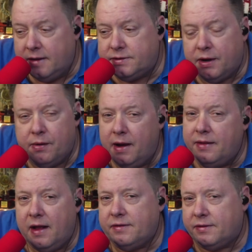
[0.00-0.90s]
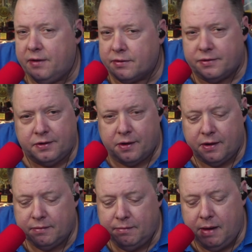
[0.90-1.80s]
And so, and that just goes to
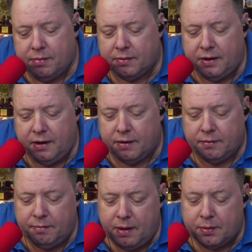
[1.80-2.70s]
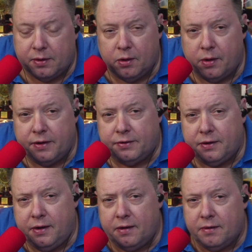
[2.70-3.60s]
show you, people, you know, people are loyal
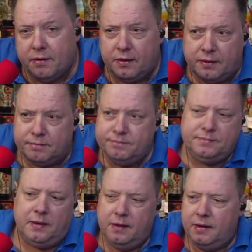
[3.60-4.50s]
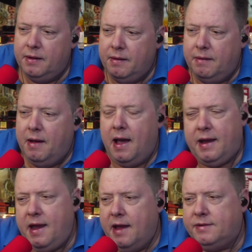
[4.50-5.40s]
to you, or they're I